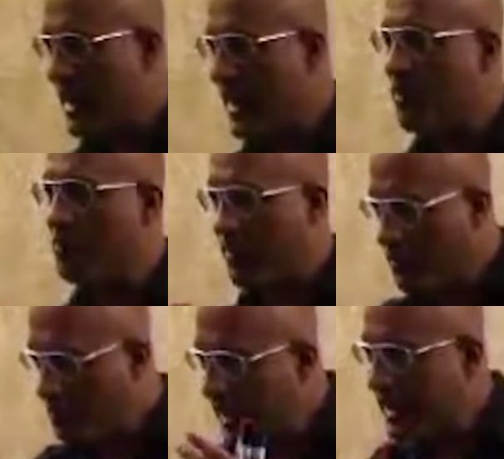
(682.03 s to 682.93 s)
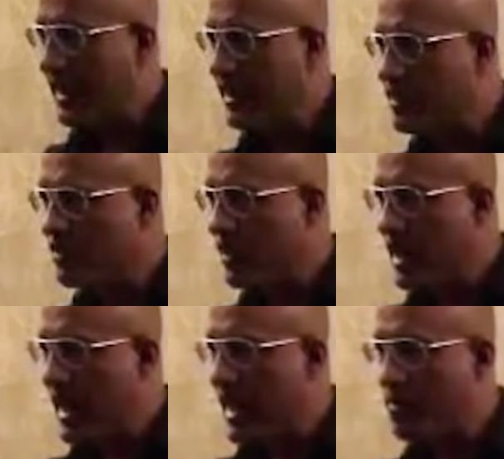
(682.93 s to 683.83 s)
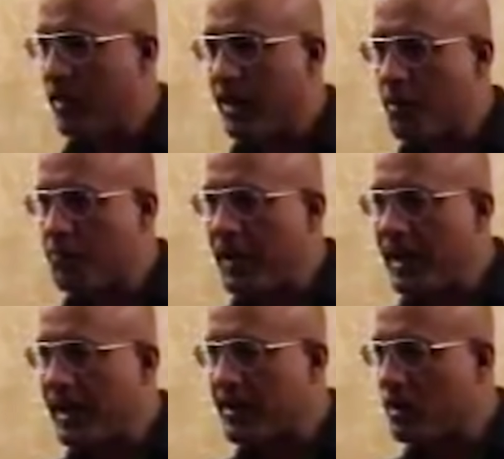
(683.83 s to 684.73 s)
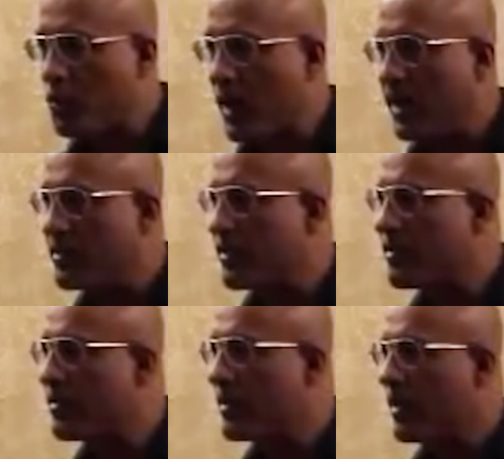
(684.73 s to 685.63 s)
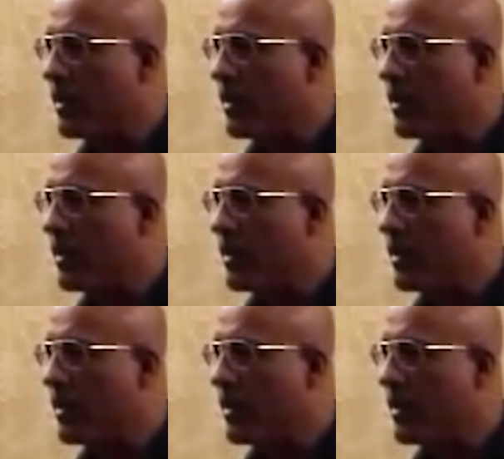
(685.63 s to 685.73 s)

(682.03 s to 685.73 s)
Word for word: and replicates, and when replicated viruses